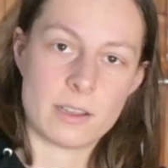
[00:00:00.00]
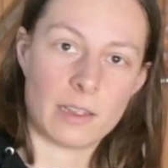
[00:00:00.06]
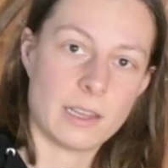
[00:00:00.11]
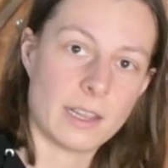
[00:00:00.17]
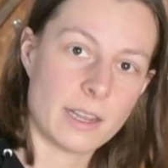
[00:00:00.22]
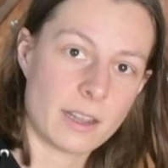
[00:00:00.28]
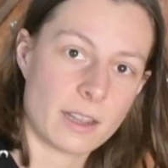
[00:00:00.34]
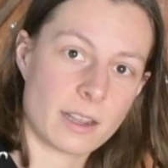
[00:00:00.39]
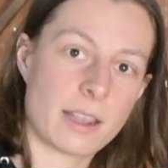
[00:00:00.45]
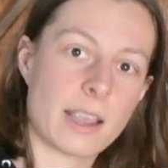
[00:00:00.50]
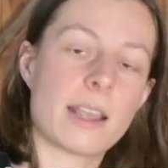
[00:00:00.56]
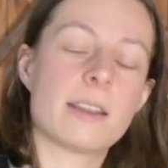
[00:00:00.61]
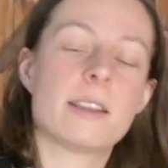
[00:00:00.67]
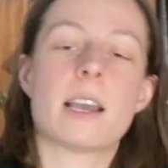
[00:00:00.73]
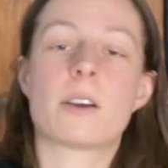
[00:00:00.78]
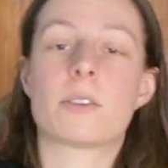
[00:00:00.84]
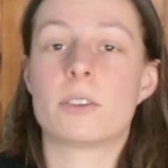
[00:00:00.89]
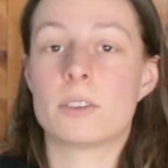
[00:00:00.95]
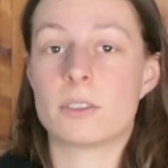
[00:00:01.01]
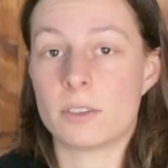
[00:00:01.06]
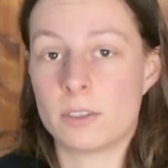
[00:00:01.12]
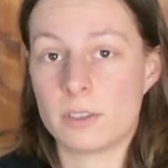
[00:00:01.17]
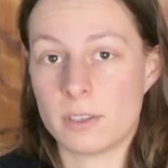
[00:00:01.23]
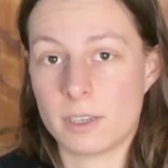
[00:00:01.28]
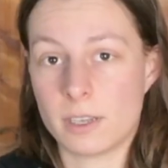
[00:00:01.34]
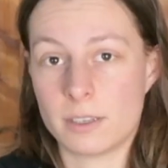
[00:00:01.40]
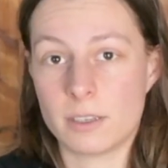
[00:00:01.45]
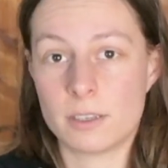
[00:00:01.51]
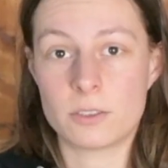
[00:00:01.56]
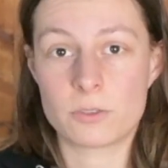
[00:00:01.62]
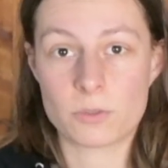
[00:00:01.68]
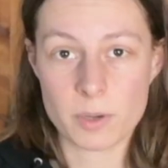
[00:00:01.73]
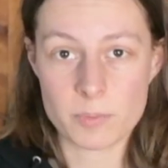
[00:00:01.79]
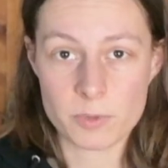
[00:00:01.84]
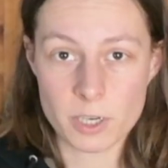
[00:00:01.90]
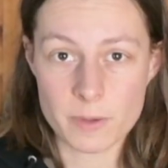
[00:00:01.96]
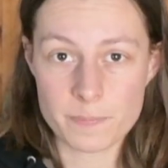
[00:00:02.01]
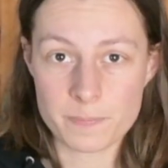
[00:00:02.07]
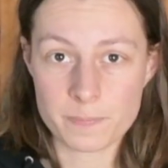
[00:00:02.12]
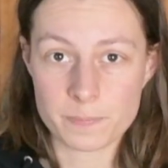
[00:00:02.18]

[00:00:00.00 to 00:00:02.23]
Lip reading: Link again down in the description.